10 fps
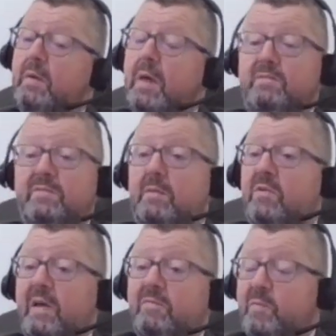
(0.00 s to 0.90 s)
if they were
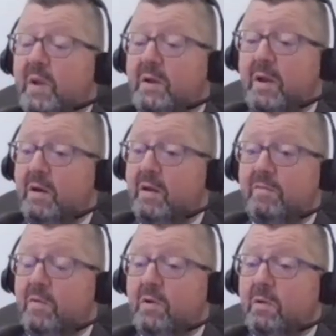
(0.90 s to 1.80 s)
self-employed long enough, look